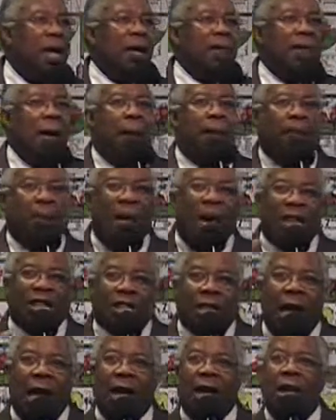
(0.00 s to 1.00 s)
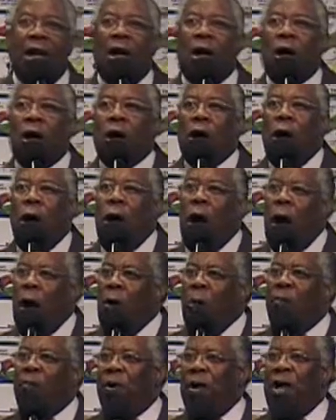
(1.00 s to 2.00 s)
The blessed
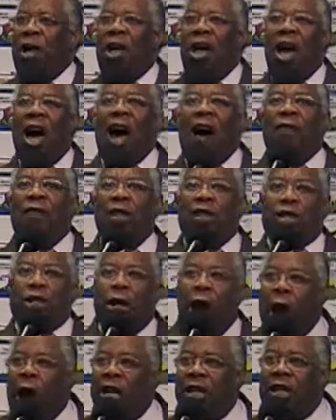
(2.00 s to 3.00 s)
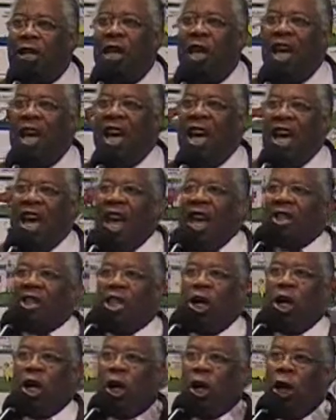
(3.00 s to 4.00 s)
hope of the church is
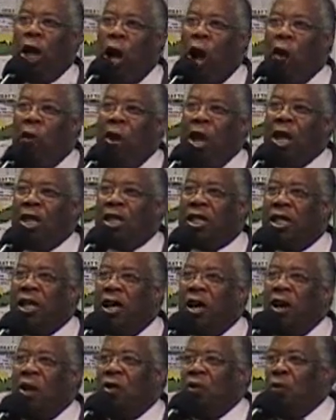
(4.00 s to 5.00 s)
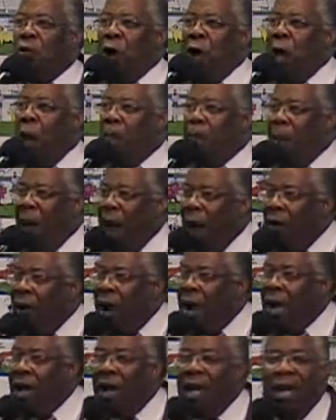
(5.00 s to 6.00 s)
the glorious
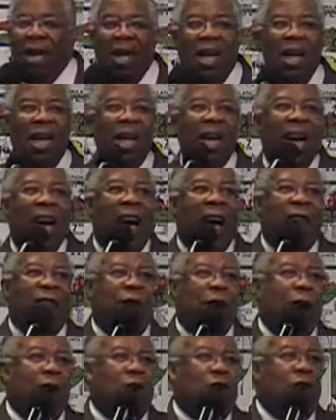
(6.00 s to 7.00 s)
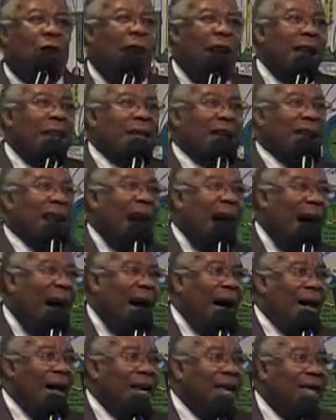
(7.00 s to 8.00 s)
reappearing of our great
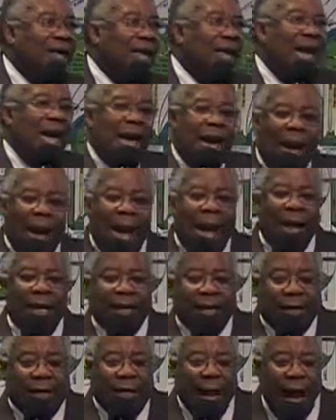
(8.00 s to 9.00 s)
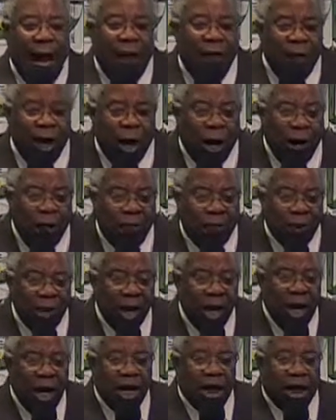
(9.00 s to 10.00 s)
God and Savior,
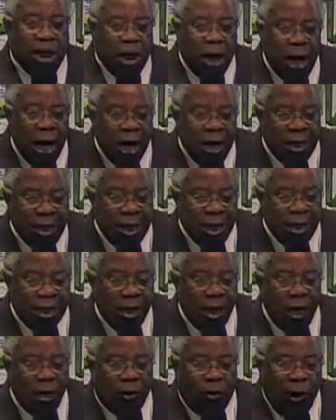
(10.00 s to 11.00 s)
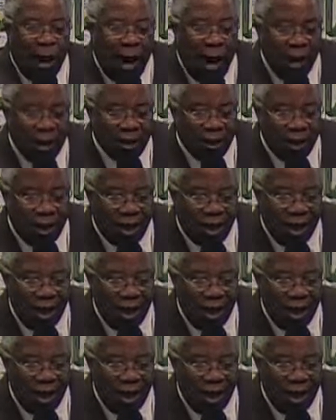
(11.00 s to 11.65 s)
Jesus Christ.